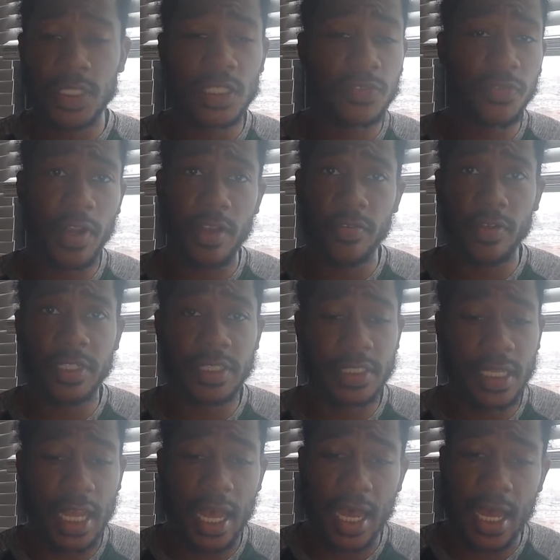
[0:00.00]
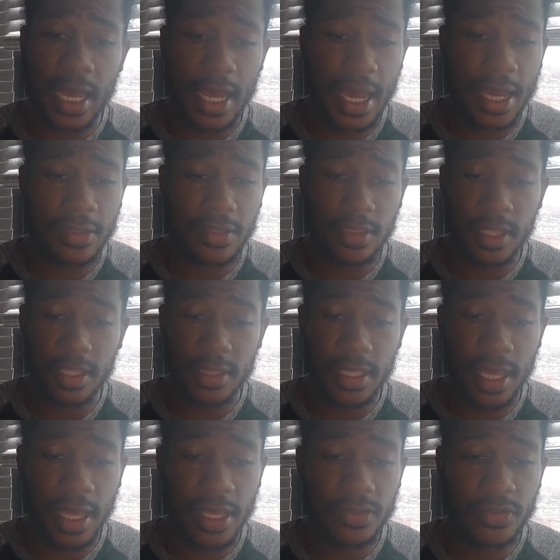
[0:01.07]
this fragrance, I think
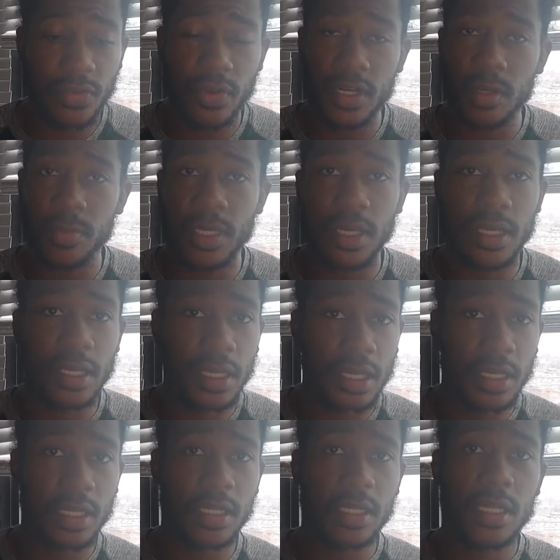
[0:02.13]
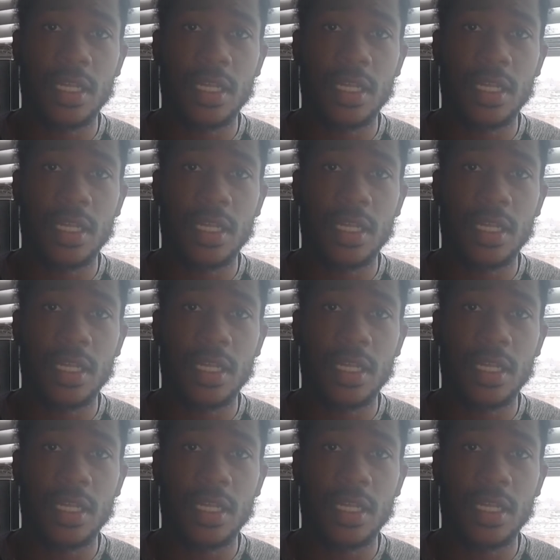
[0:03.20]
that it's going to be a hit.